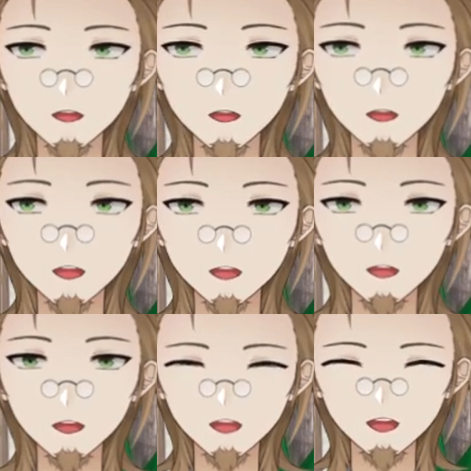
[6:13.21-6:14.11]
Like
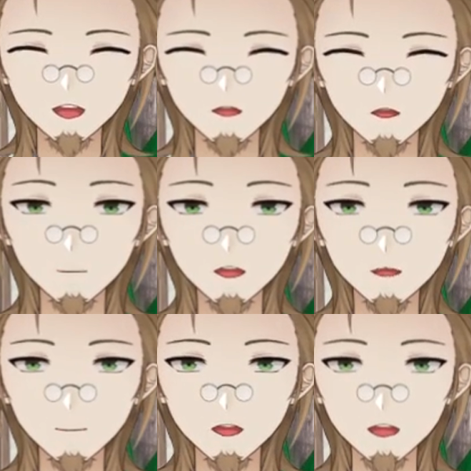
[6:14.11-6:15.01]
it's it's so obvious
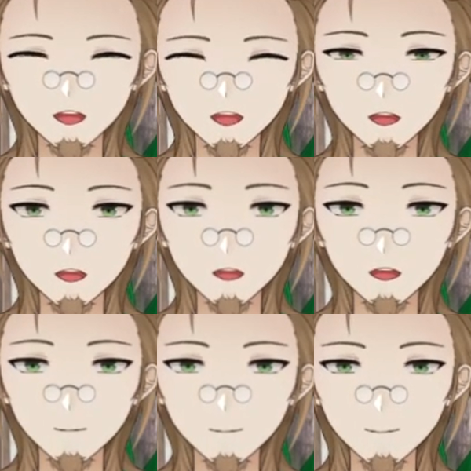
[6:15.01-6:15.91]
based on the hairstyle.